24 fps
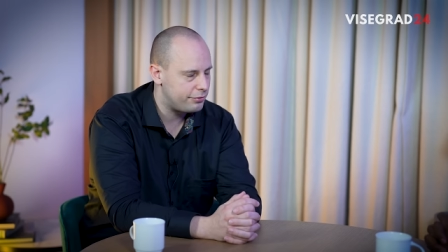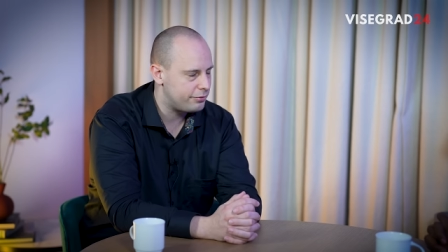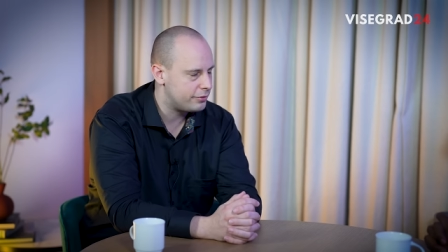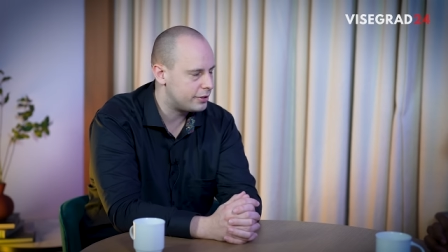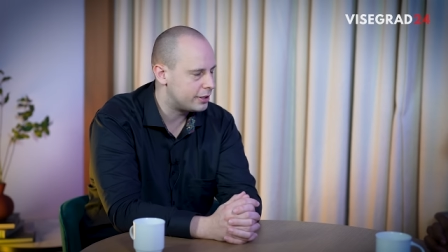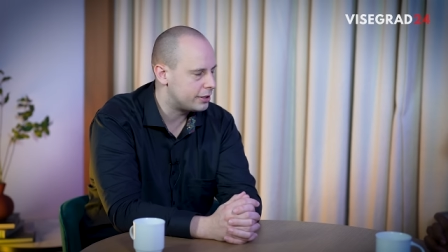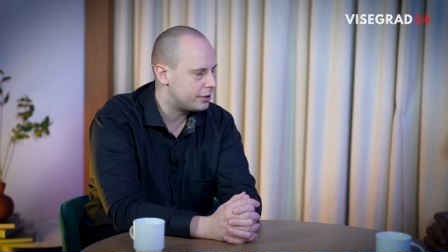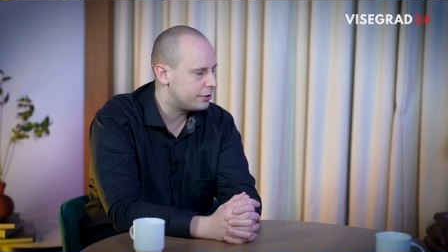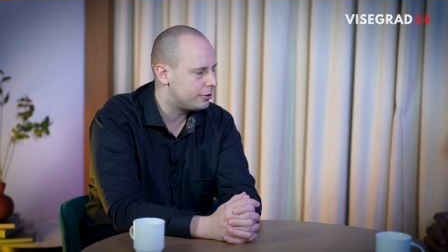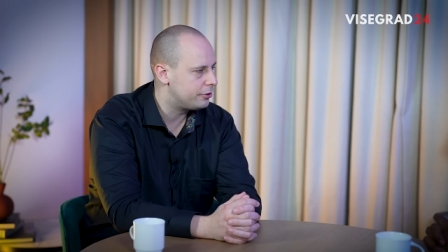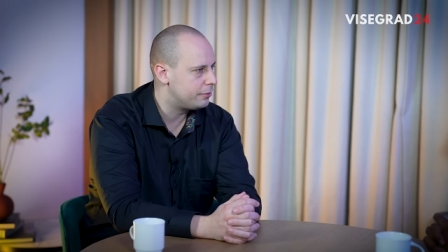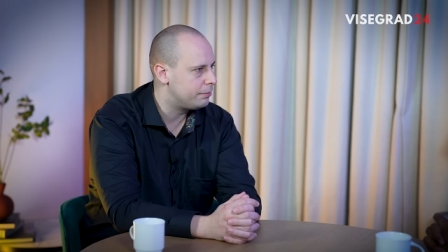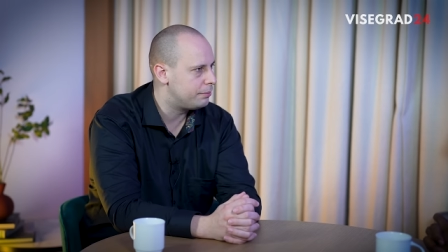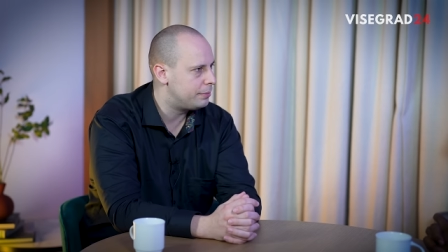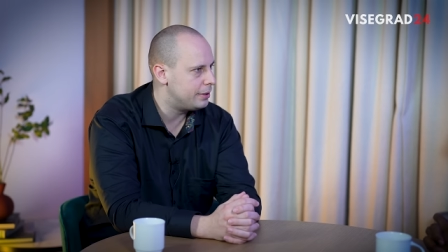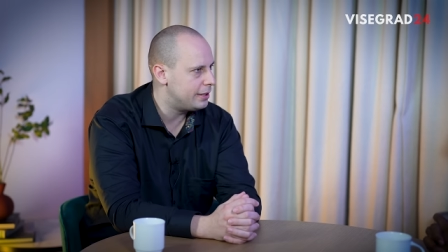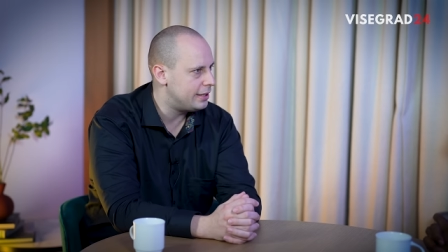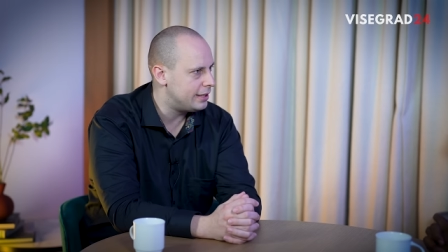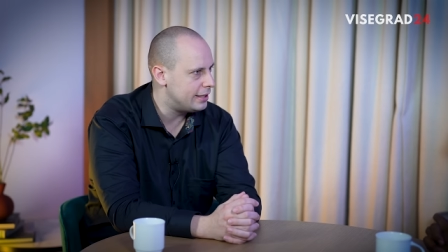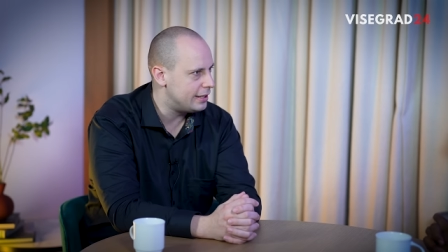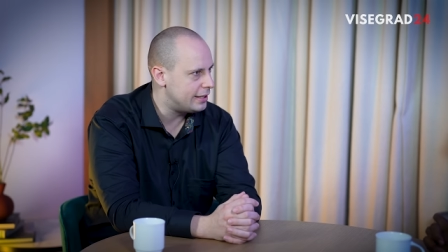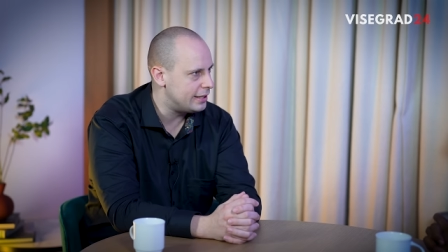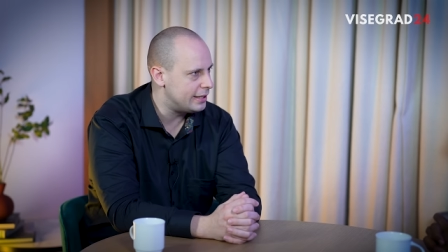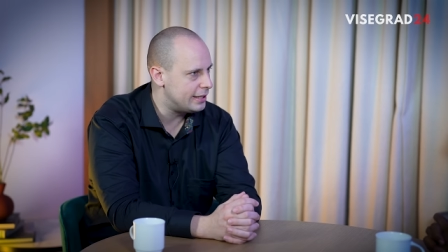that could
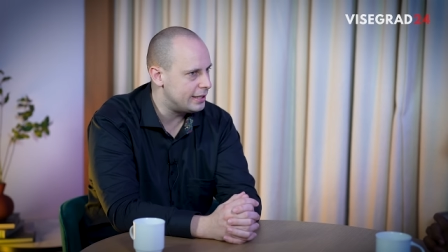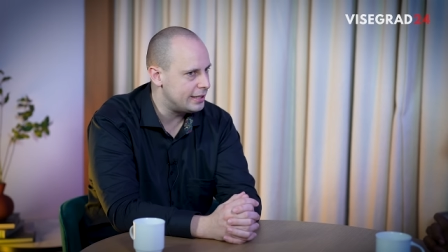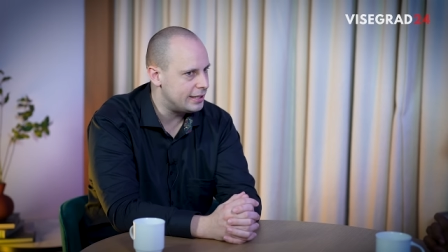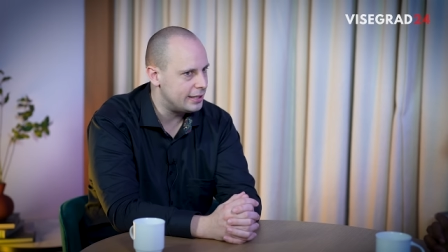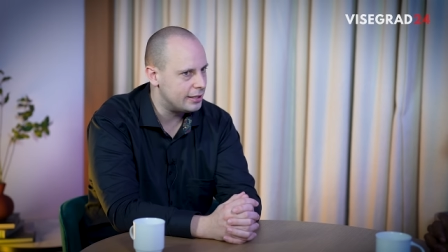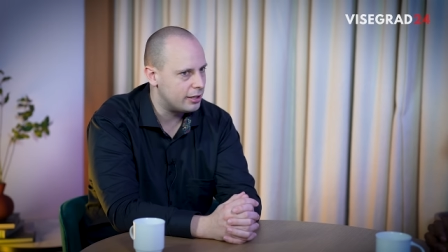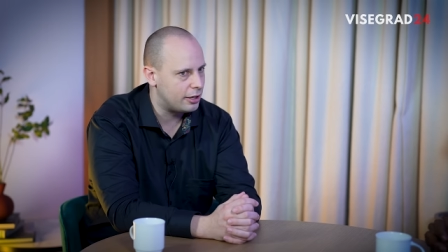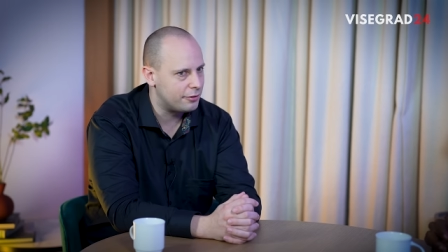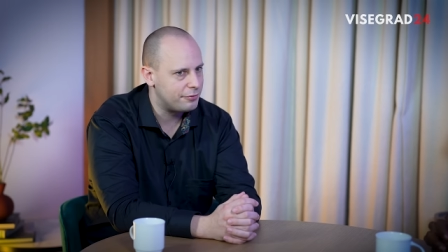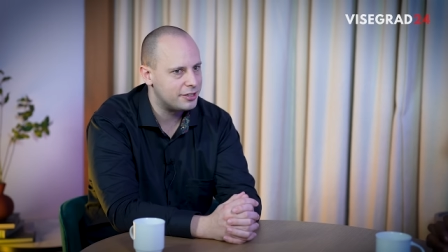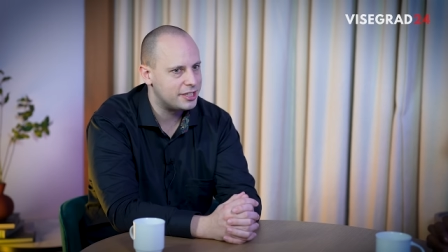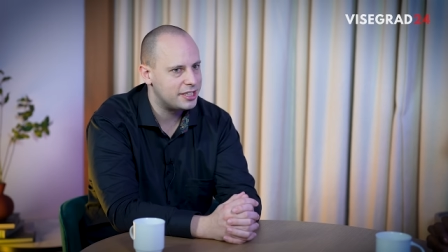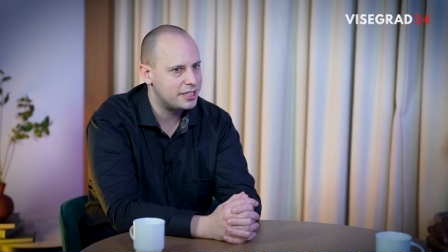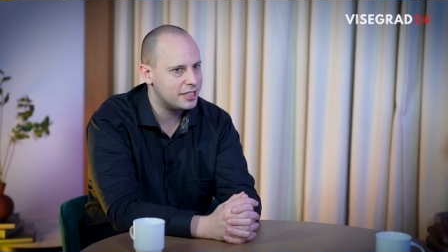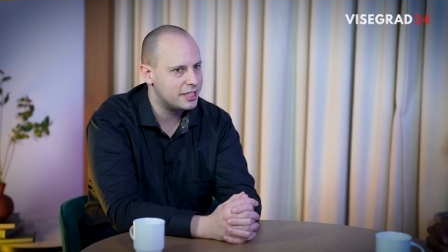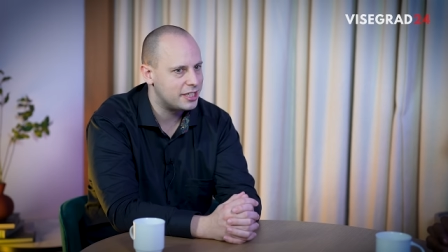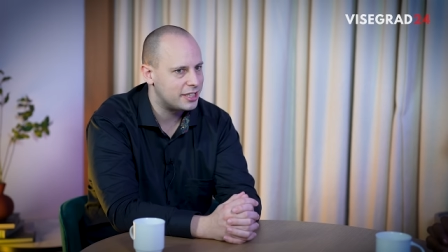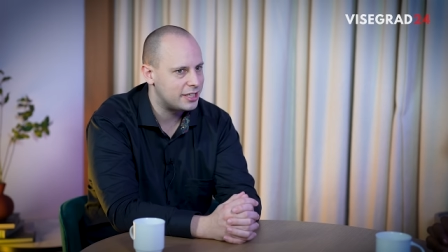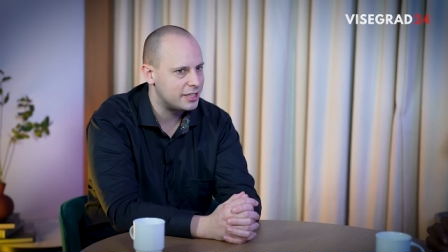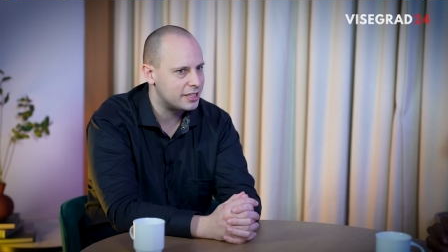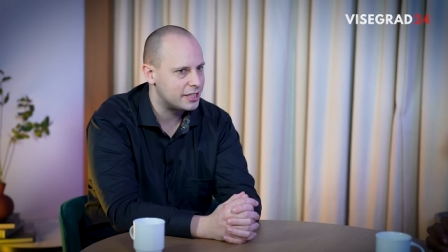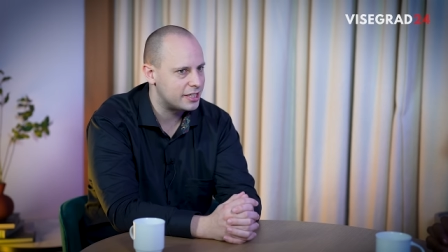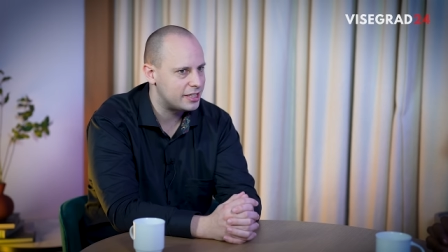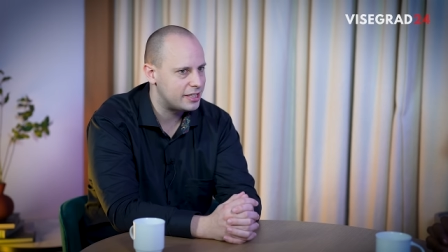be of
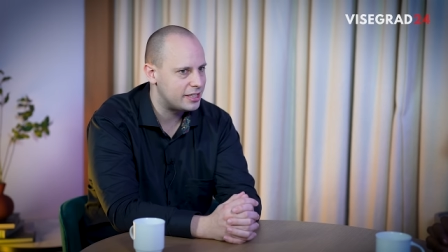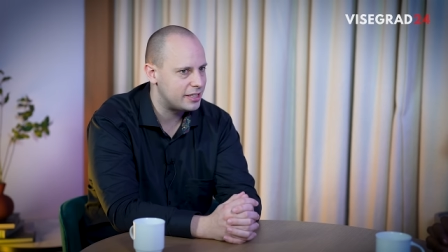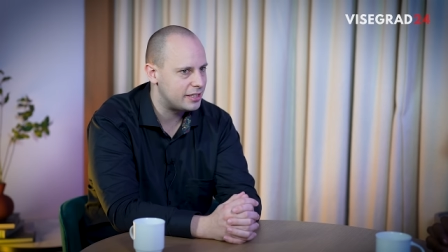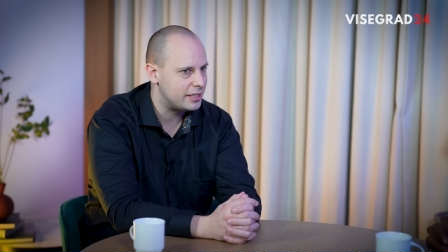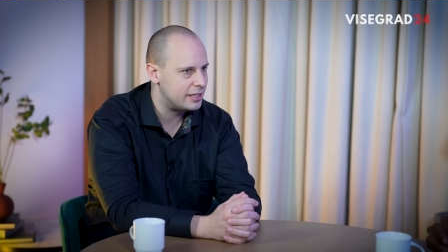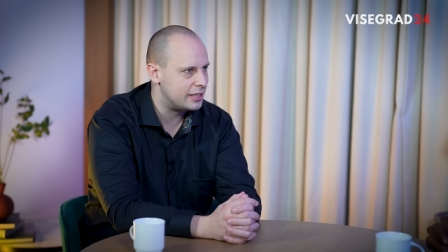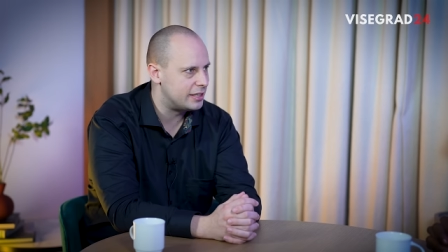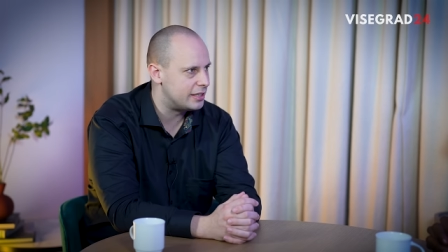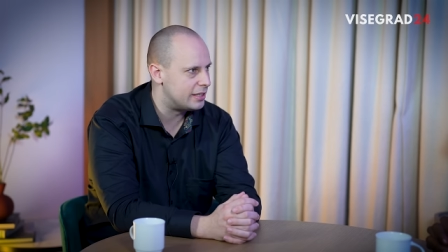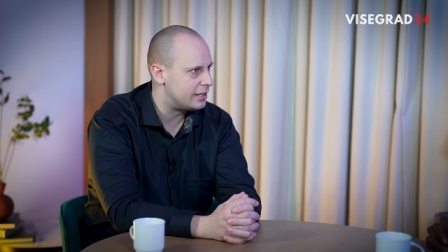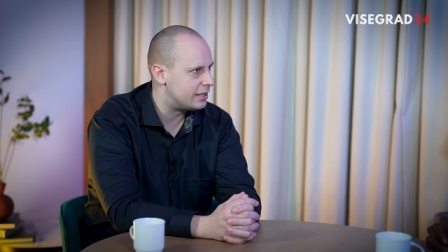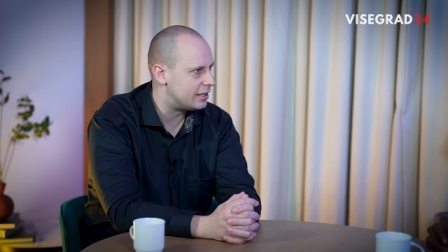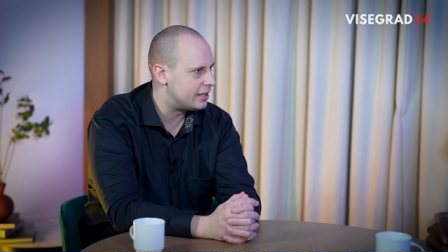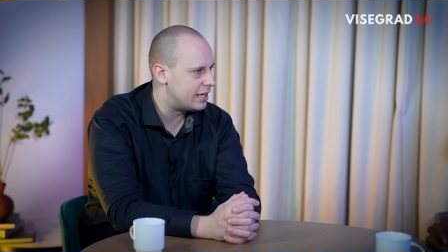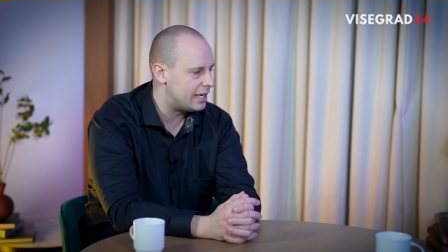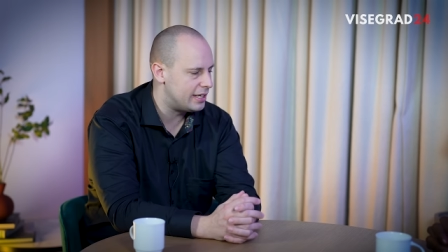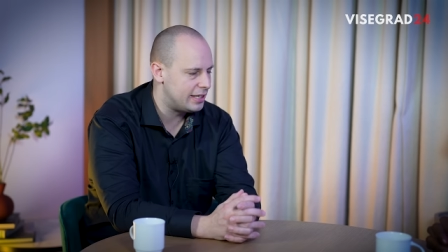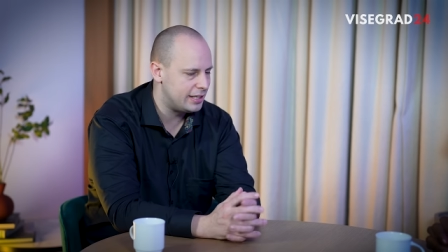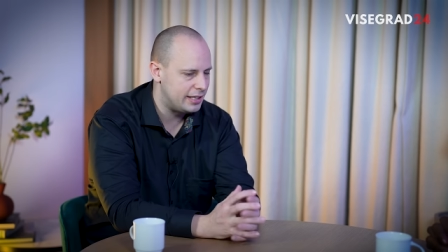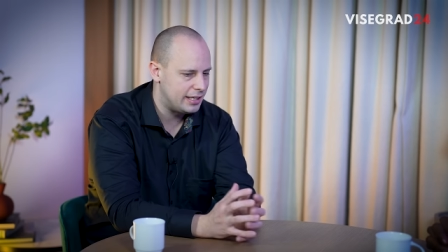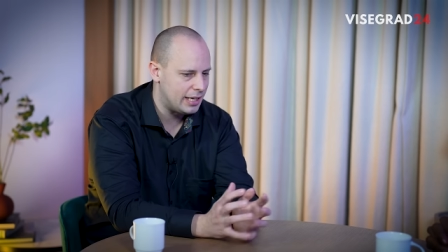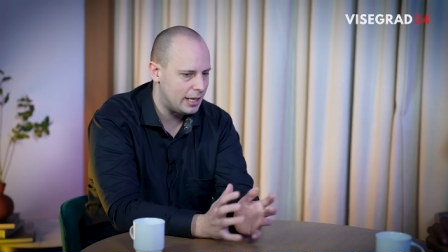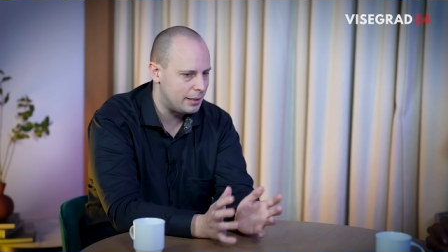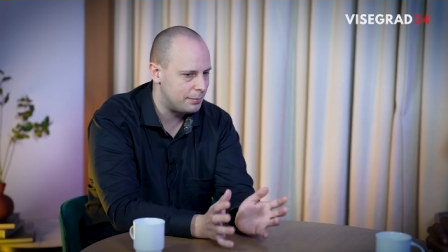assistance in
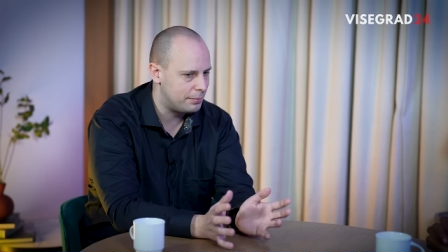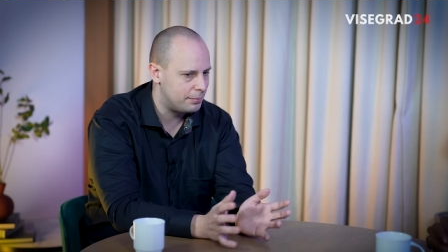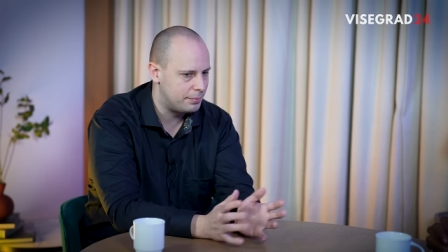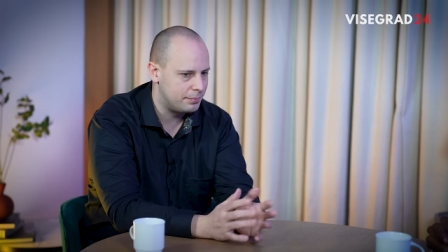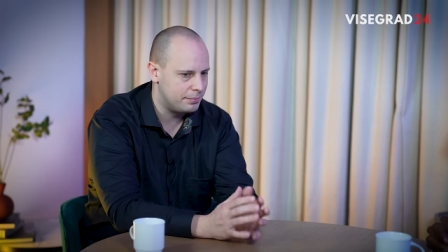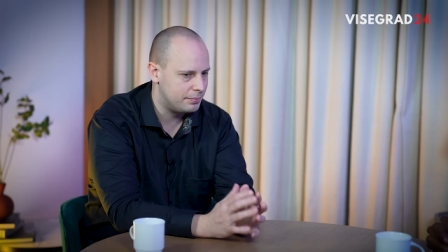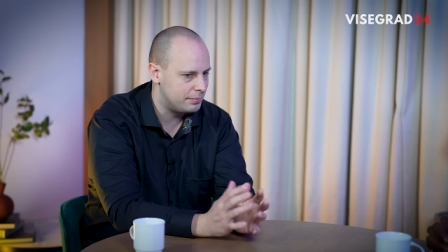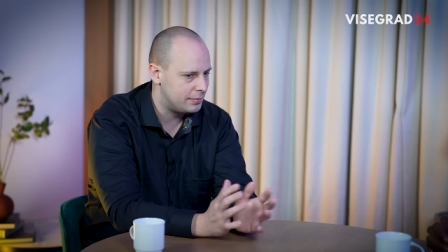any type,